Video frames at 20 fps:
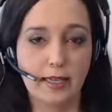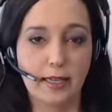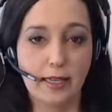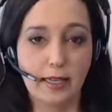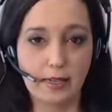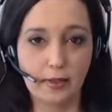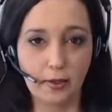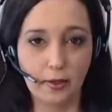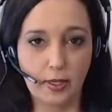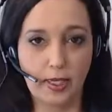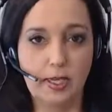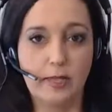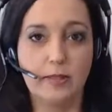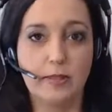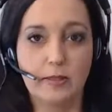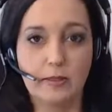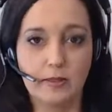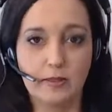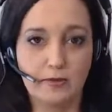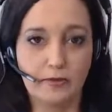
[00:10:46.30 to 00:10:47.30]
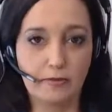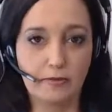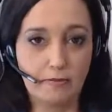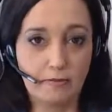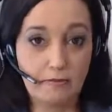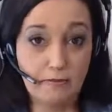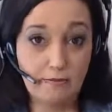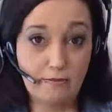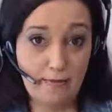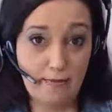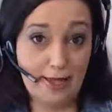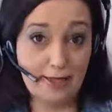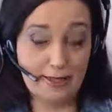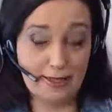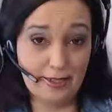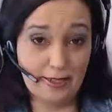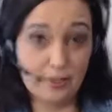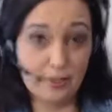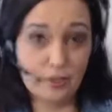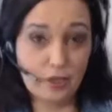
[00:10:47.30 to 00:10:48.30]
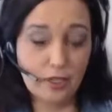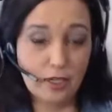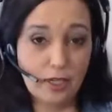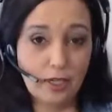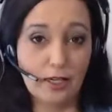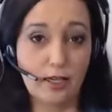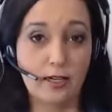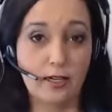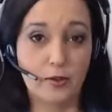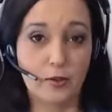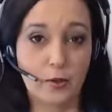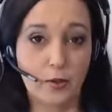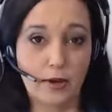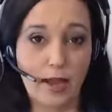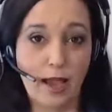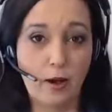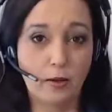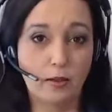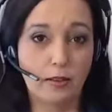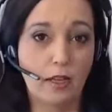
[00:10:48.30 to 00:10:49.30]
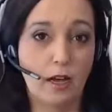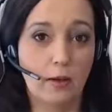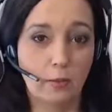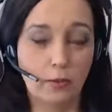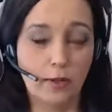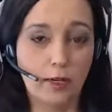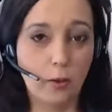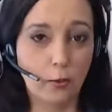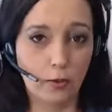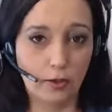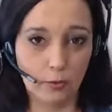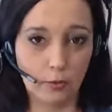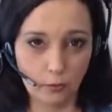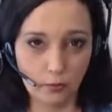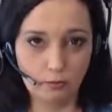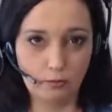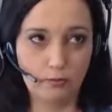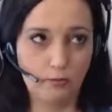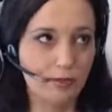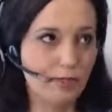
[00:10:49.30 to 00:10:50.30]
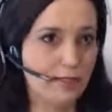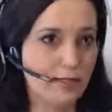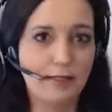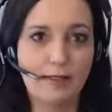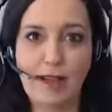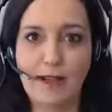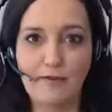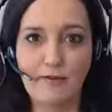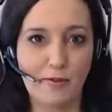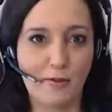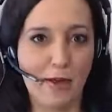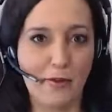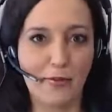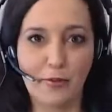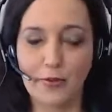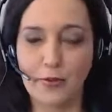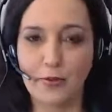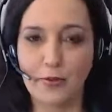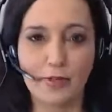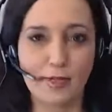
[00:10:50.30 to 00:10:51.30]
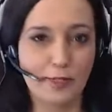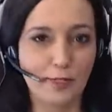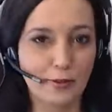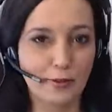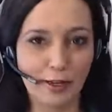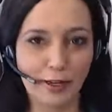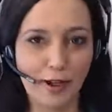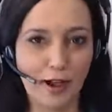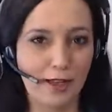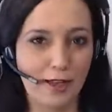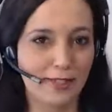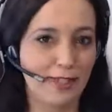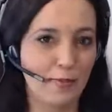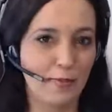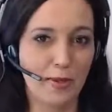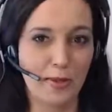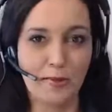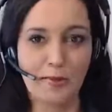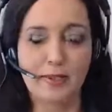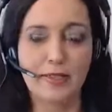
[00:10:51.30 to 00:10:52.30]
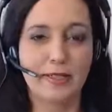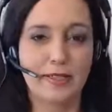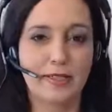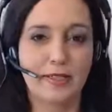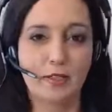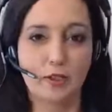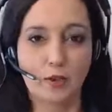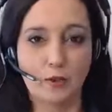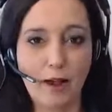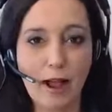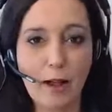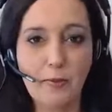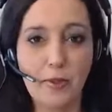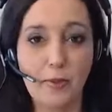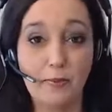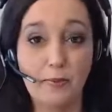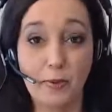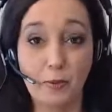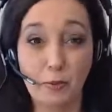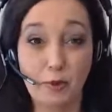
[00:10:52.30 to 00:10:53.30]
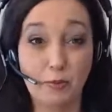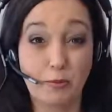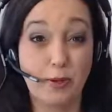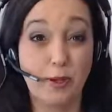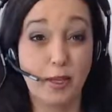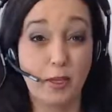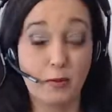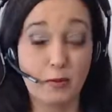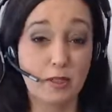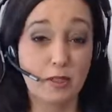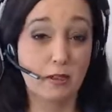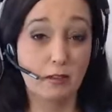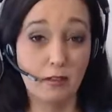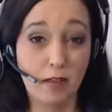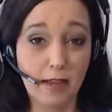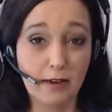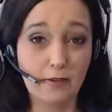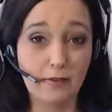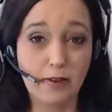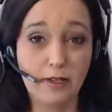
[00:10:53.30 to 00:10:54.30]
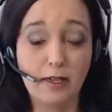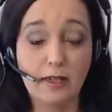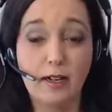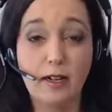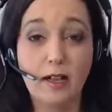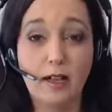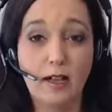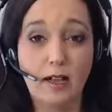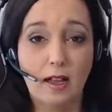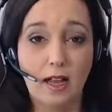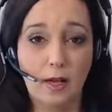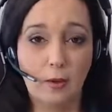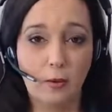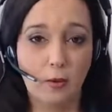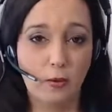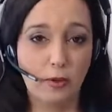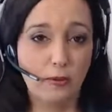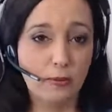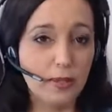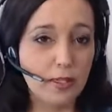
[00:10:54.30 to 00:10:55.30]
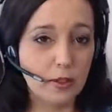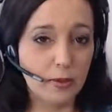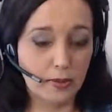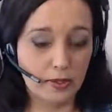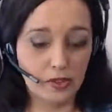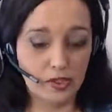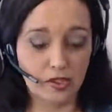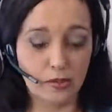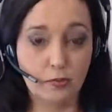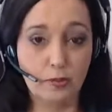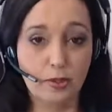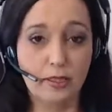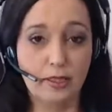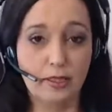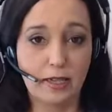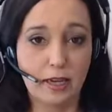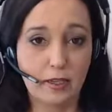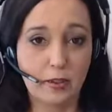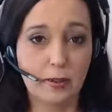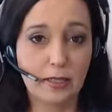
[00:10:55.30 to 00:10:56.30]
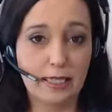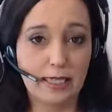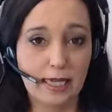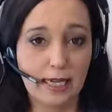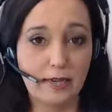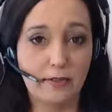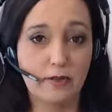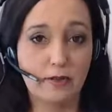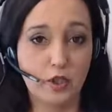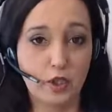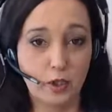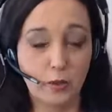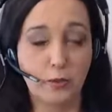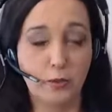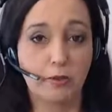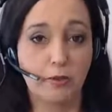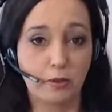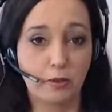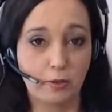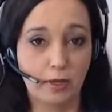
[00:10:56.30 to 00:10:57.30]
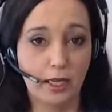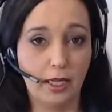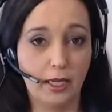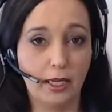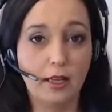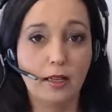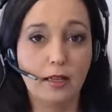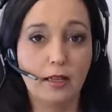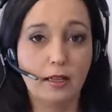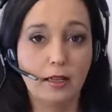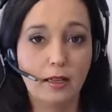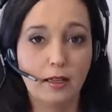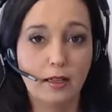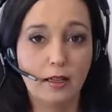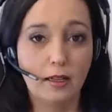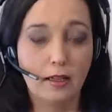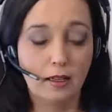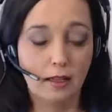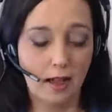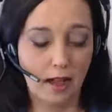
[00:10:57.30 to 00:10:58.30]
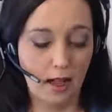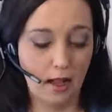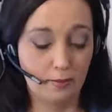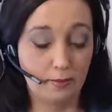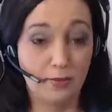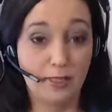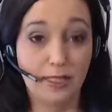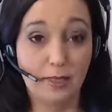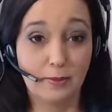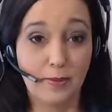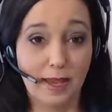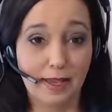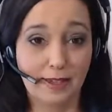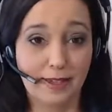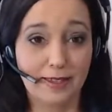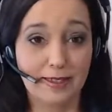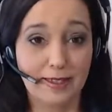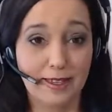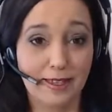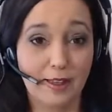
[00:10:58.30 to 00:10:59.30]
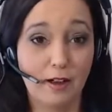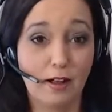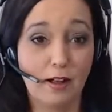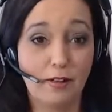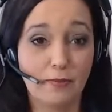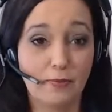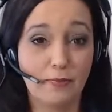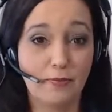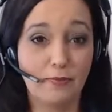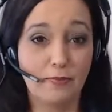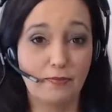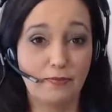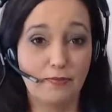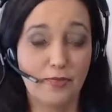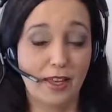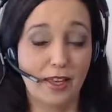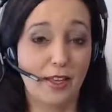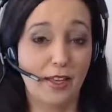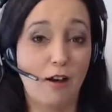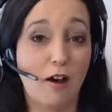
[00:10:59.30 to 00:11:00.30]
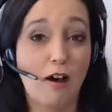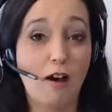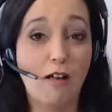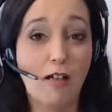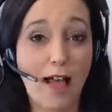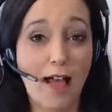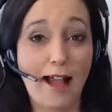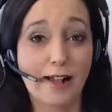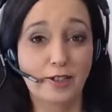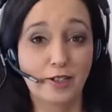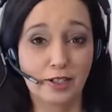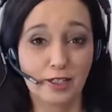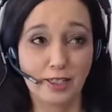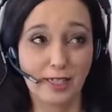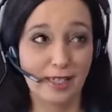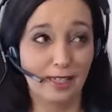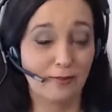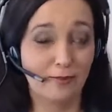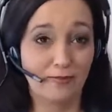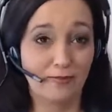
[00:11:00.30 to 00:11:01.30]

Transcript: a cohesive message. So now we still have them out there. There's still great content. People can still grab them, but we're reusing a lot of it. And what we've been doing is just really narrowing down to 2 or 3 lead magnets that can all actually